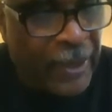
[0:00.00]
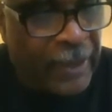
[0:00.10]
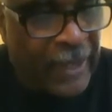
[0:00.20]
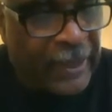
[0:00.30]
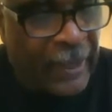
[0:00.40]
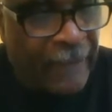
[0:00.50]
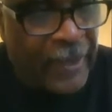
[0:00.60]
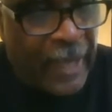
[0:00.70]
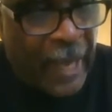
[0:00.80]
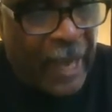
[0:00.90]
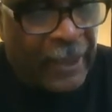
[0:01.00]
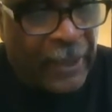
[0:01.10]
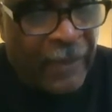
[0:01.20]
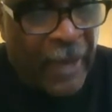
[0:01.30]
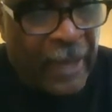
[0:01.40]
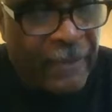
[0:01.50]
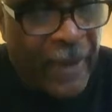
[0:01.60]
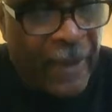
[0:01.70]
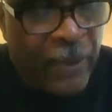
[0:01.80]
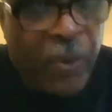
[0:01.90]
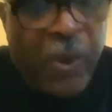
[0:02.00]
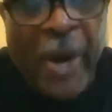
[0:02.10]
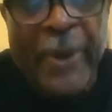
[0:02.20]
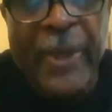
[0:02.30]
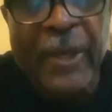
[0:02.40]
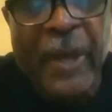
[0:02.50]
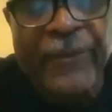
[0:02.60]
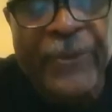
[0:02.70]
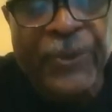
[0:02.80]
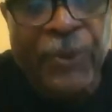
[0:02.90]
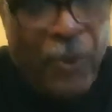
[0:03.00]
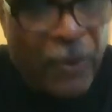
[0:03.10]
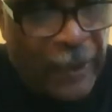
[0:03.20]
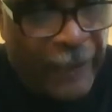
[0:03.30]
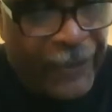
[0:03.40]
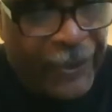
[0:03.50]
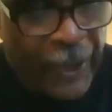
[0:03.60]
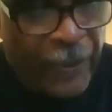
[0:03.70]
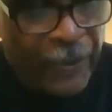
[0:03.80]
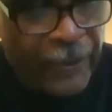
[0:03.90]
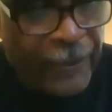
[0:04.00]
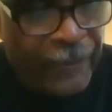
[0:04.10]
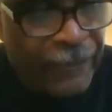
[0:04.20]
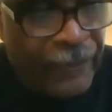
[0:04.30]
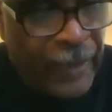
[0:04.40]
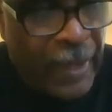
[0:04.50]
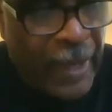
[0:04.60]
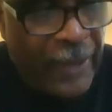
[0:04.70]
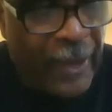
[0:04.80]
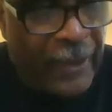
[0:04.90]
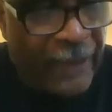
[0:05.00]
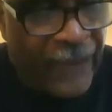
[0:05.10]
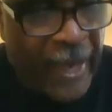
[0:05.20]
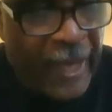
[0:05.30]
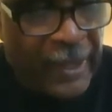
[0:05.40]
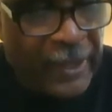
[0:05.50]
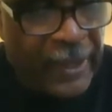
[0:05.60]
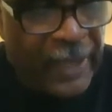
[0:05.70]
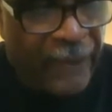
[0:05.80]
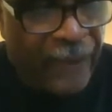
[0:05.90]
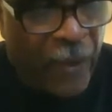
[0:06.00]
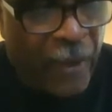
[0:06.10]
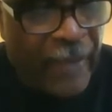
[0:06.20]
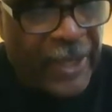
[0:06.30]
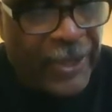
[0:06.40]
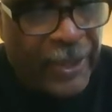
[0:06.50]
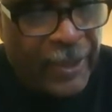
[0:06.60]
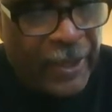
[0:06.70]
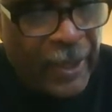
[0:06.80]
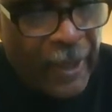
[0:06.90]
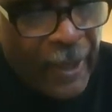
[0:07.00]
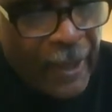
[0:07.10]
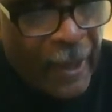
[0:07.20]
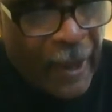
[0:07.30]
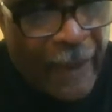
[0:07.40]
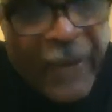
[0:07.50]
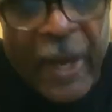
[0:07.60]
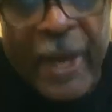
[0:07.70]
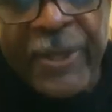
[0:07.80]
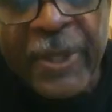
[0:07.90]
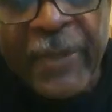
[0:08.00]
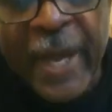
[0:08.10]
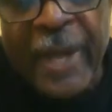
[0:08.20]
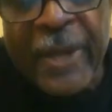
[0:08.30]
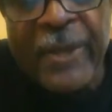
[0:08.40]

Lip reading: must have been occupied by the quarrying of the stones, their conveyance, and the formation of the underground